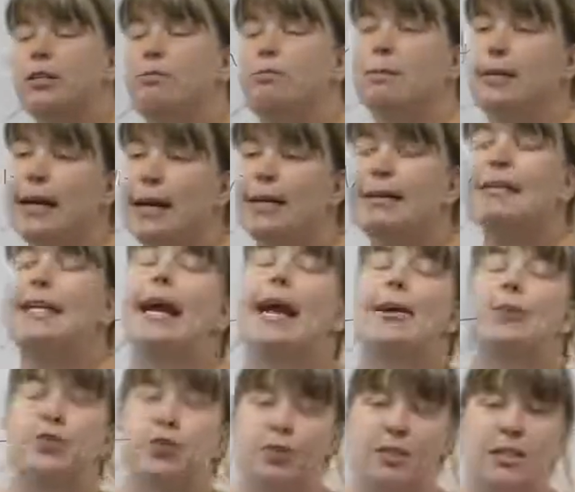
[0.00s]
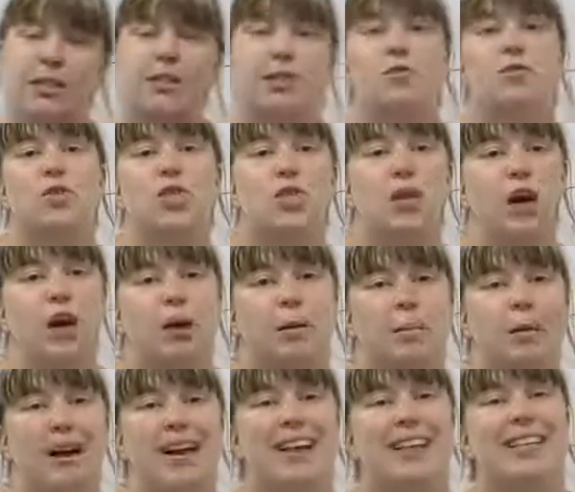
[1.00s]
to meet at the entrance of
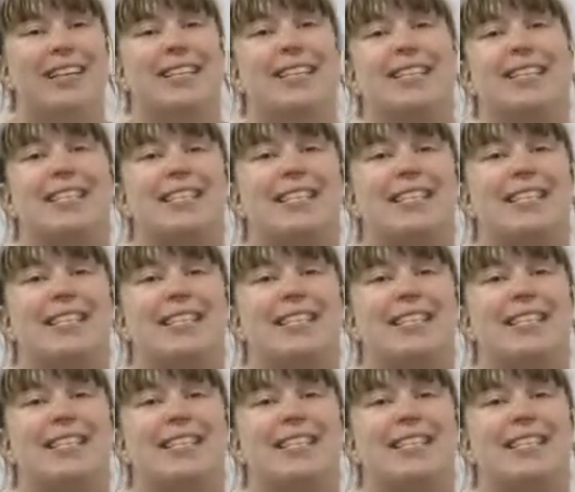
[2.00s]
Starbucks,